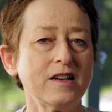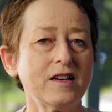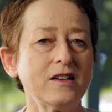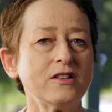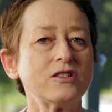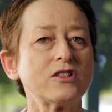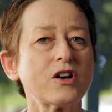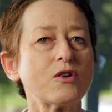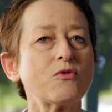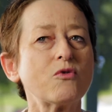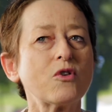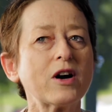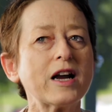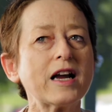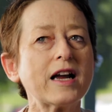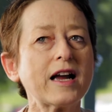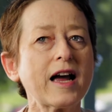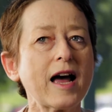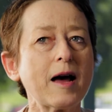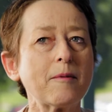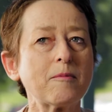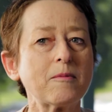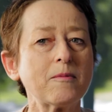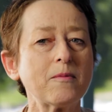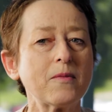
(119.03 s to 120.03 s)
So
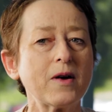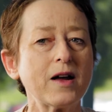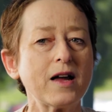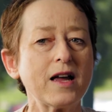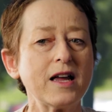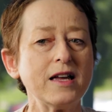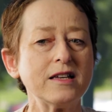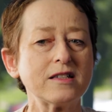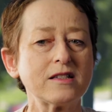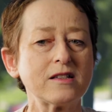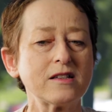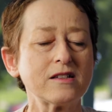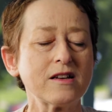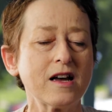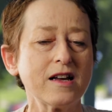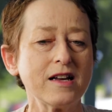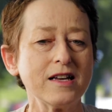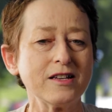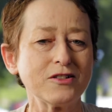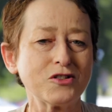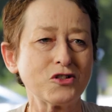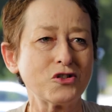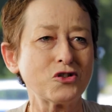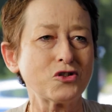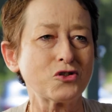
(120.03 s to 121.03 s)
RECAP is
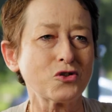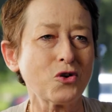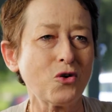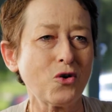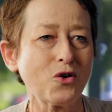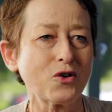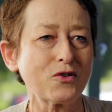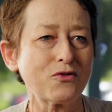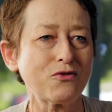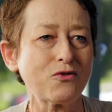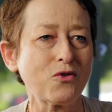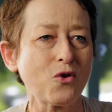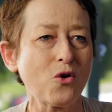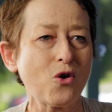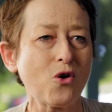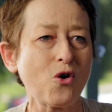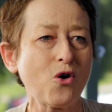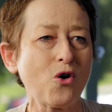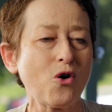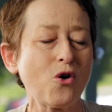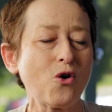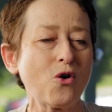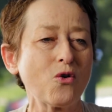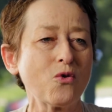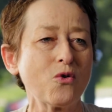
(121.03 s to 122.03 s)
short
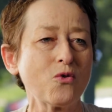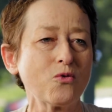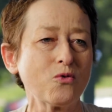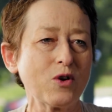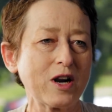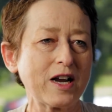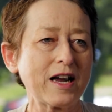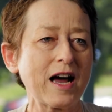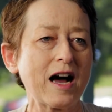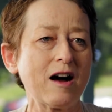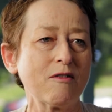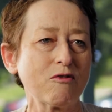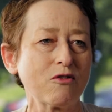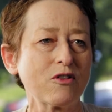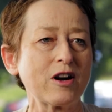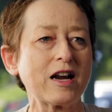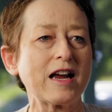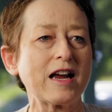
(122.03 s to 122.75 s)
for Recovery